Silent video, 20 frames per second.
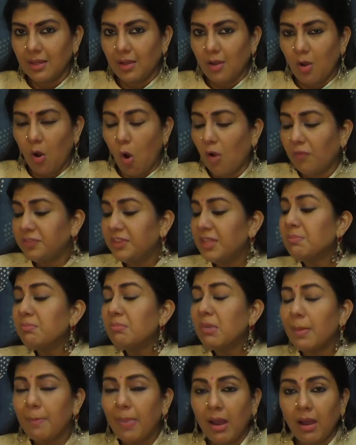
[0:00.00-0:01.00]
of the
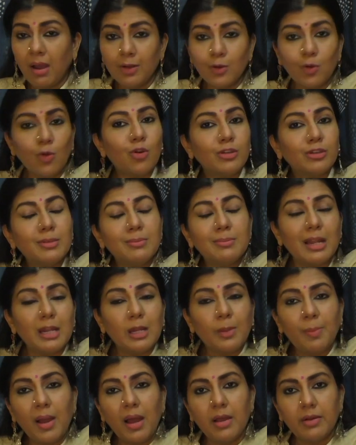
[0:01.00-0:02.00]
Mabar or the
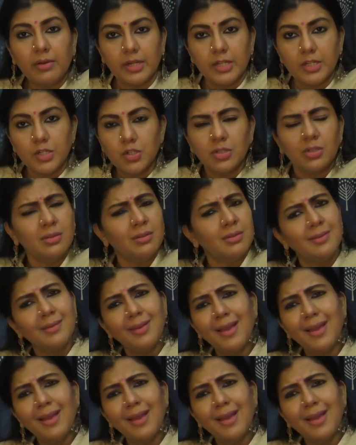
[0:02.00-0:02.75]
Malabar region